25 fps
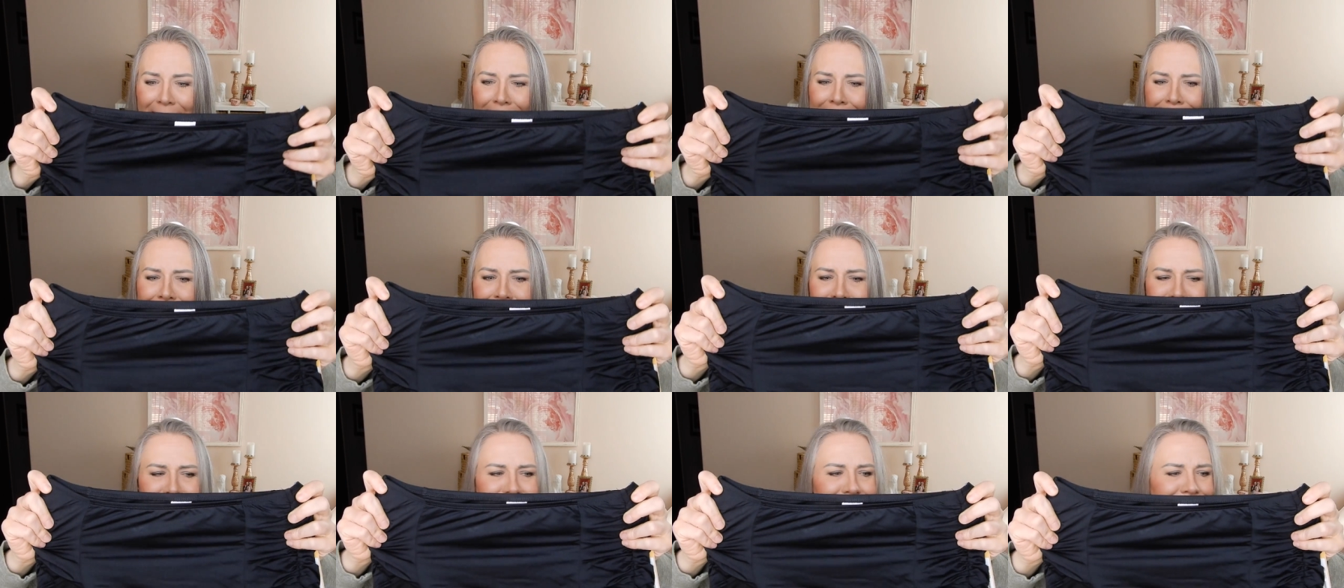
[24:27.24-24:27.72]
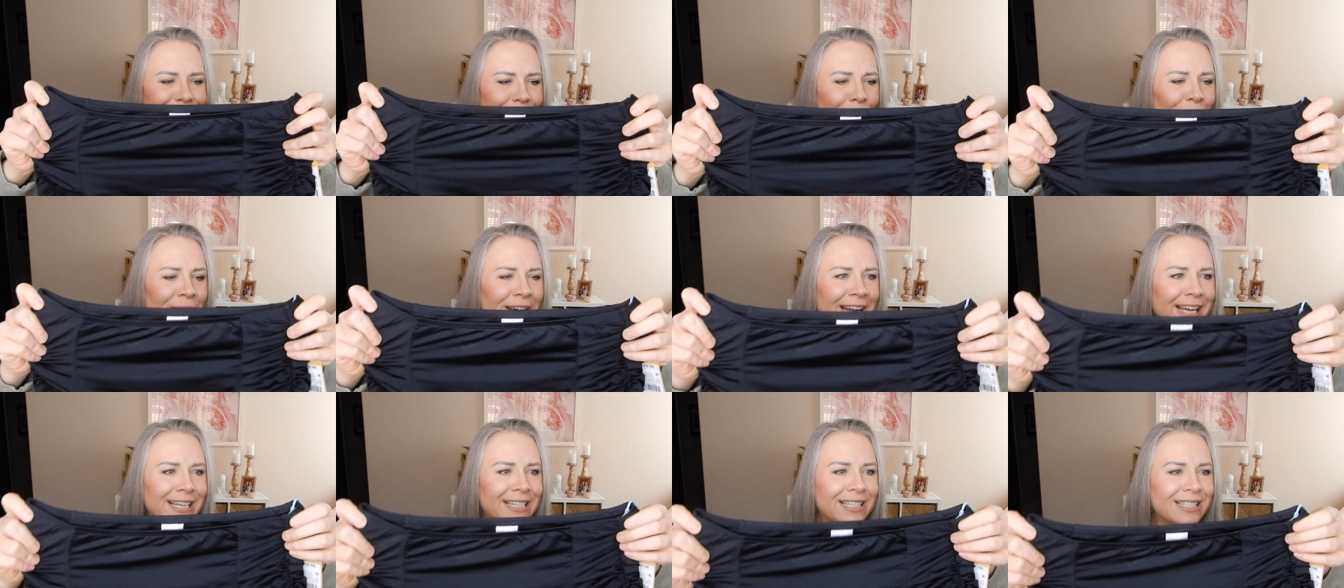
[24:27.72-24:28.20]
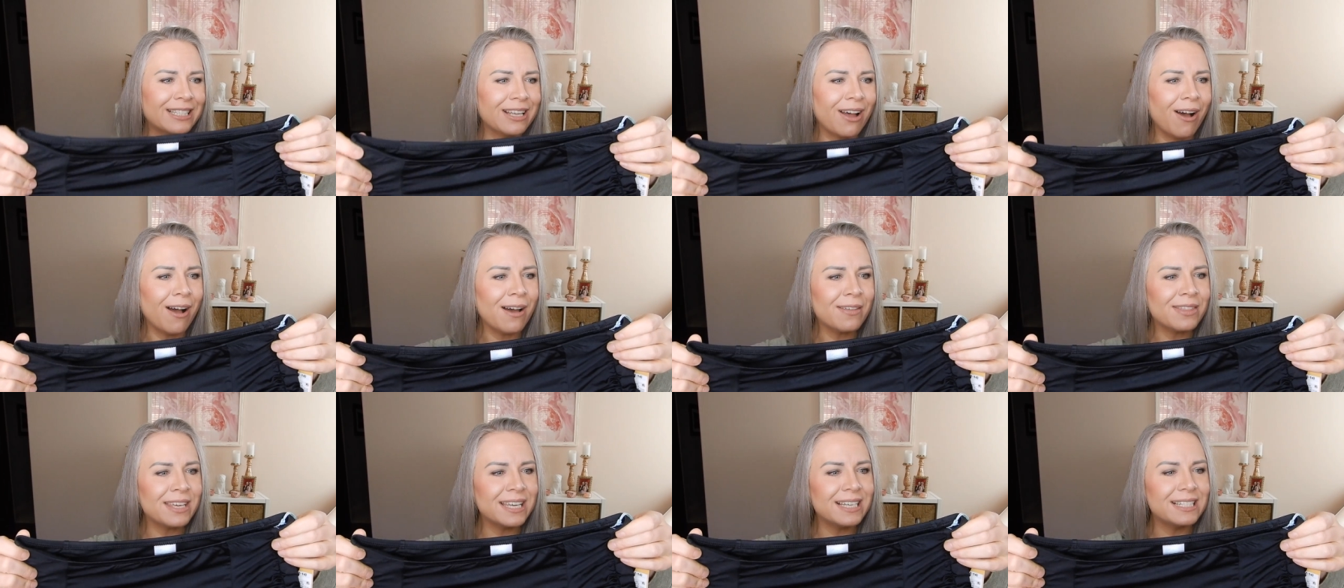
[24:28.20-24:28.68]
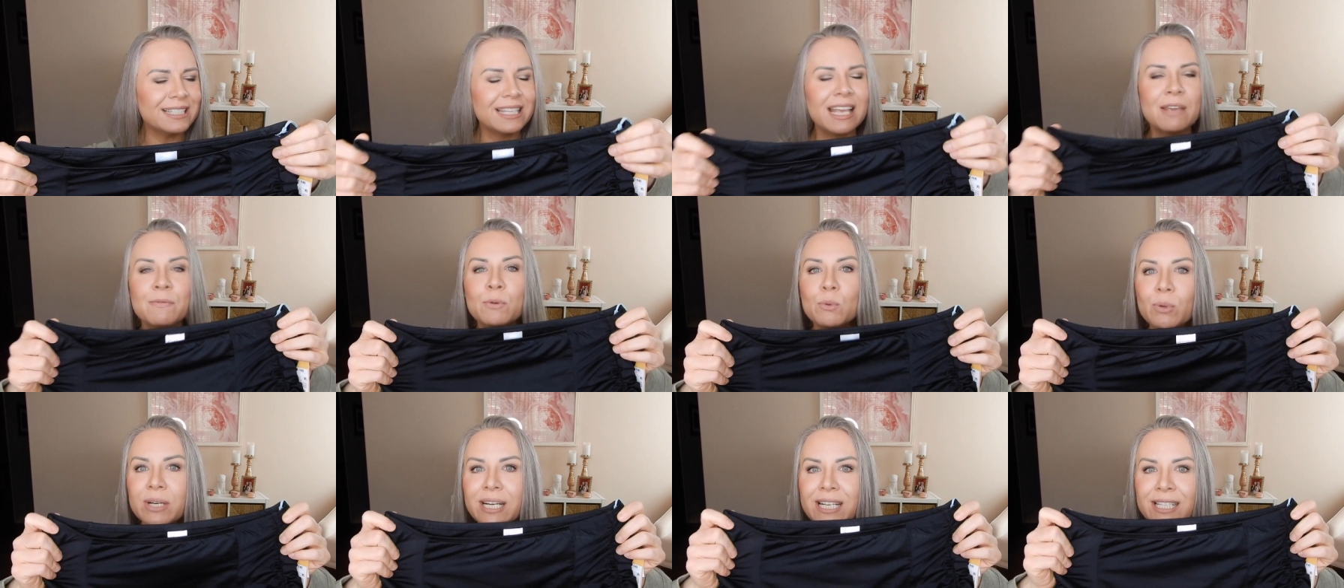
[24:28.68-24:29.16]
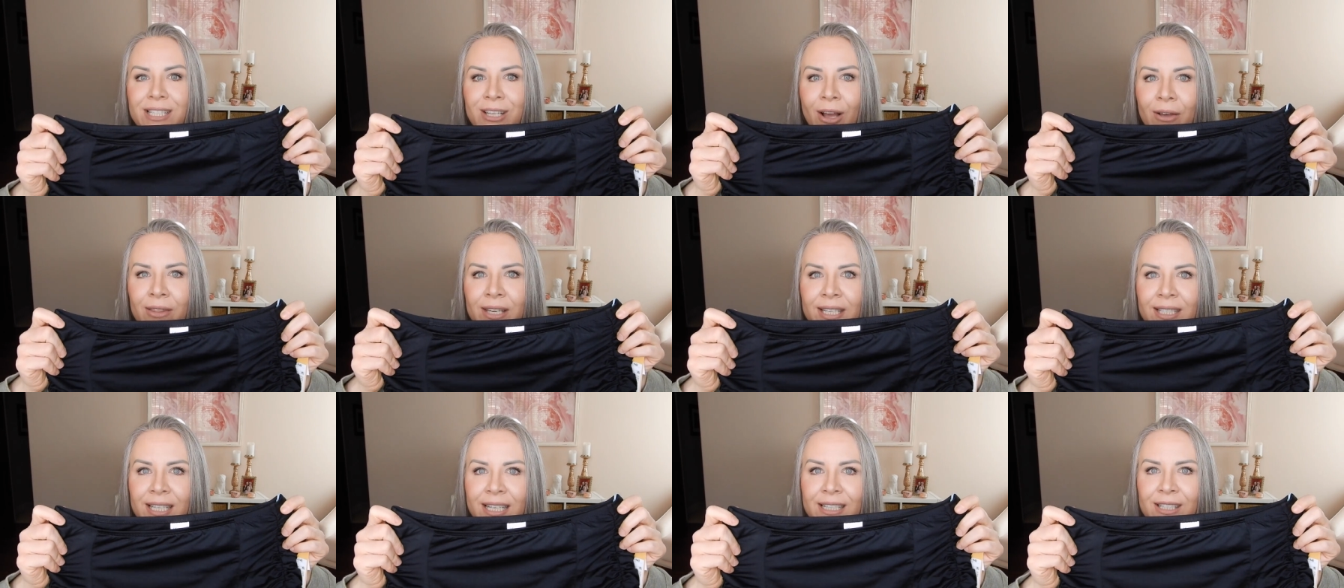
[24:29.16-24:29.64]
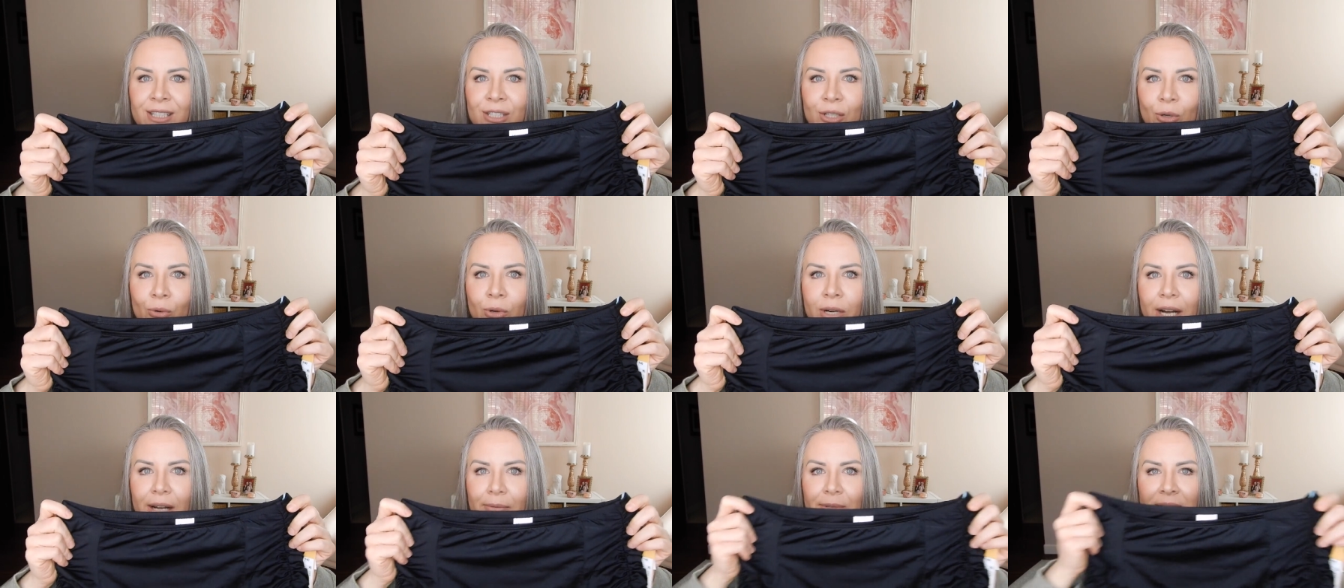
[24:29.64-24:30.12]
I just, when I saw these, even when I saw these in store,